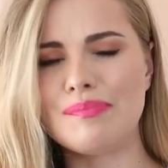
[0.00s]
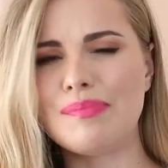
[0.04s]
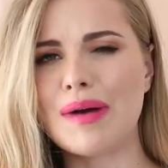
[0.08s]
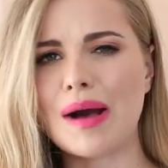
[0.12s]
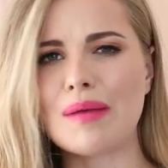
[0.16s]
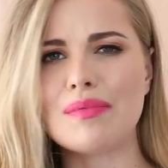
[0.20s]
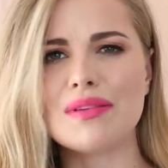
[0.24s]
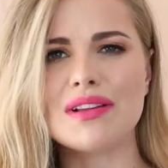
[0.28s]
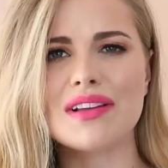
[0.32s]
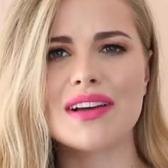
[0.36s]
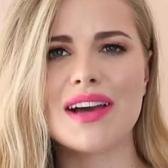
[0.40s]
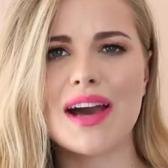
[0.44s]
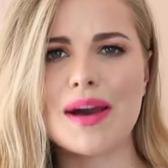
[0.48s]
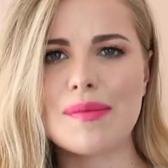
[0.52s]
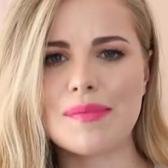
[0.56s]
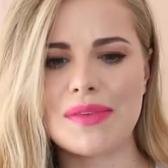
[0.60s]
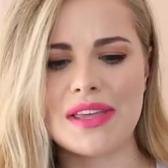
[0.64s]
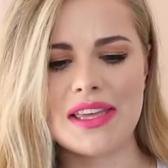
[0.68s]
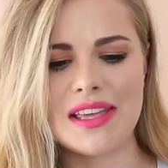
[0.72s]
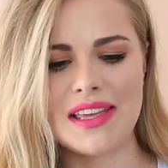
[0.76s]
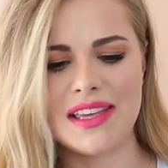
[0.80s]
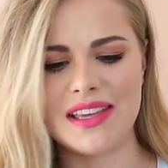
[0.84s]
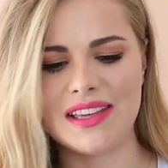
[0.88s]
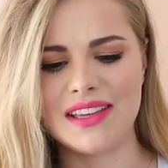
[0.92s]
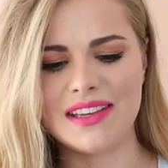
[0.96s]

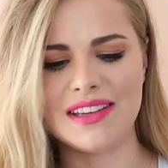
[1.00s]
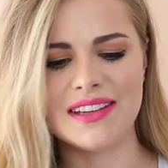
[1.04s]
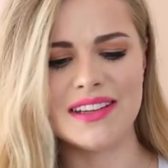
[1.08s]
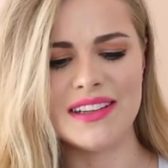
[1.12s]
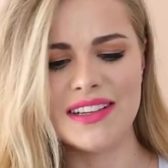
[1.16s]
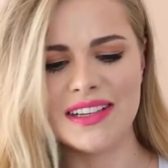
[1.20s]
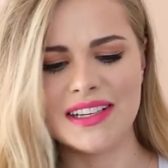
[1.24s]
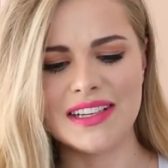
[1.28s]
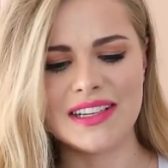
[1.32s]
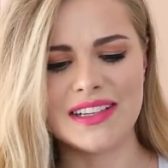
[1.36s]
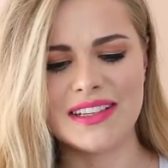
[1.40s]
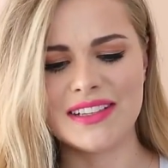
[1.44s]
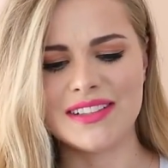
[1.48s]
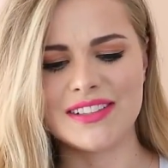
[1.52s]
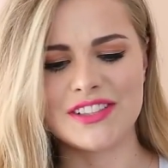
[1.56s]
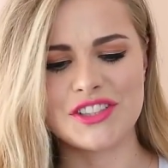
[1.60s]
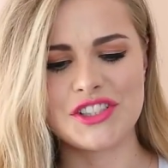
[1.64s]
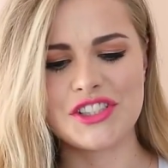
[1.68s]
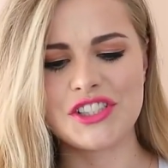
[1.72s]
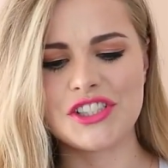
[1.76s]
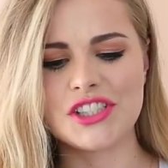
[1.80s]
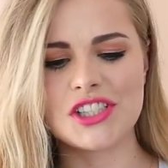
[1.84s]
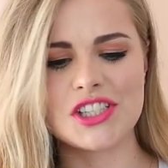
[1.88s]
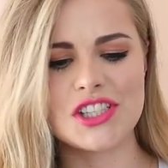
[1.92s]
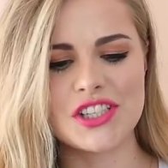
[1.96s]
bubblegummy,
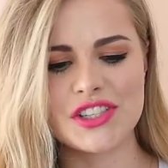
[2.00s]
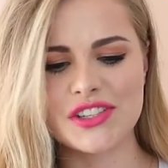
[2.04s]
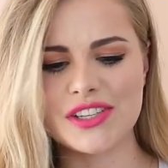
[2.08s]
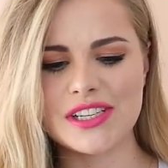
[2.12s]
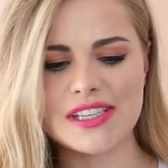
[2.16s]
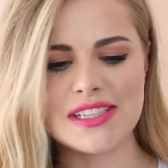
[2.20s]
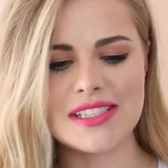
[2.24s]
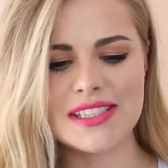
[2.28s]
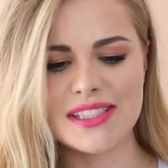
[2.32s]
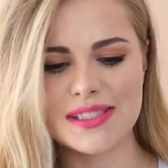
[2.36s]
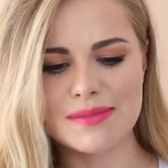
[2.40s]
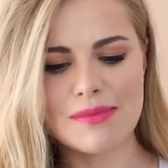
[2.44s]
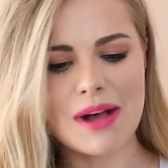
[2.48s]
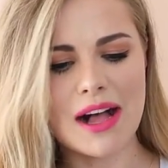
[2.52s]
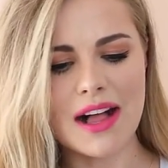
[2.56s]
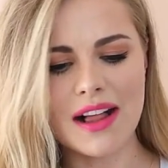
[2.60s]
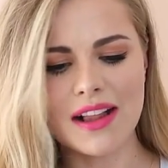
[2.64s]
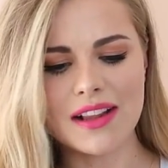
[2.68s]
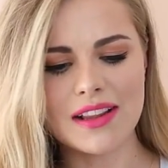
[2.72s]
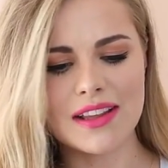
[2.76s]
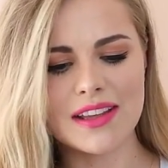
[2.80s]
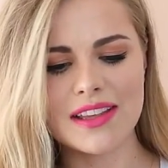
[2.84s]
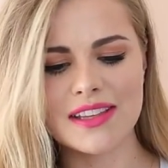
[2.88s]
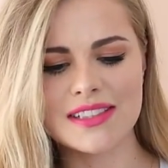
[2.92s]
sugary smell.